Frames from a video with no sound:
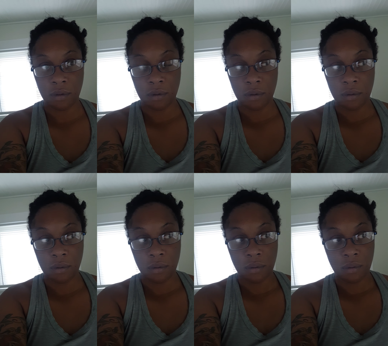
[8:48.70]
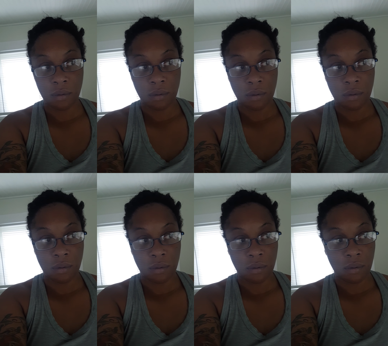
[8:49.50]

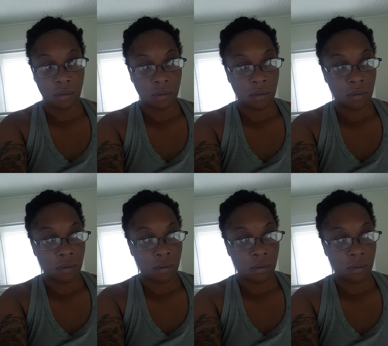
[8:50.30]
(no one is talking)